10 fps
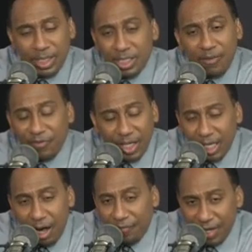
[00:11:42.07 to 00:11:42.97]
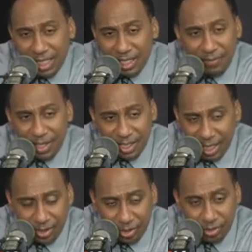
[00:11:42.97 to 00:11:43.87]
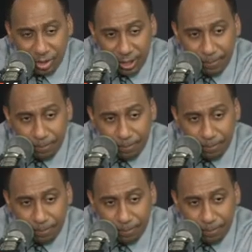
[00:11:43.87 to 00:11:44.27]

which is the Philadelphia 76ers,